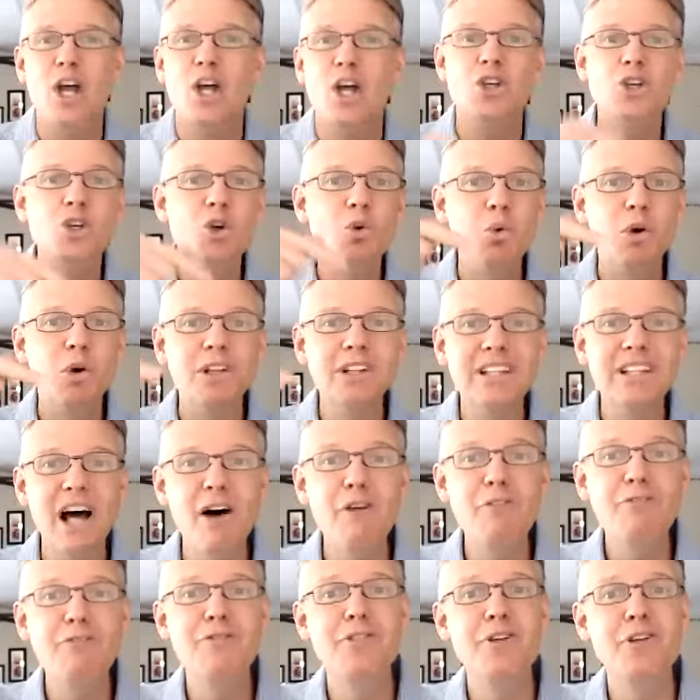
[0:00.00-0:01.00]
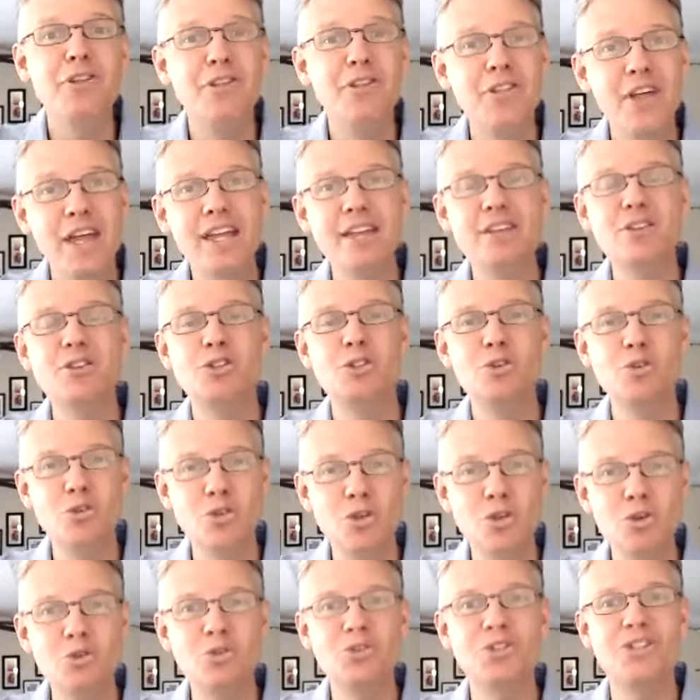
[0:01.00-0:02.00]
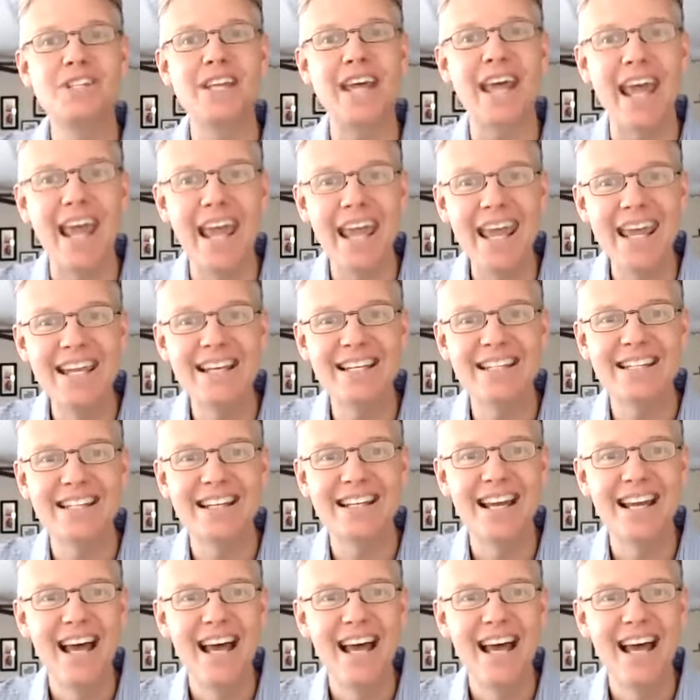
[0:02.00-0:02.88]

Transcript: you will love the things you used to hate,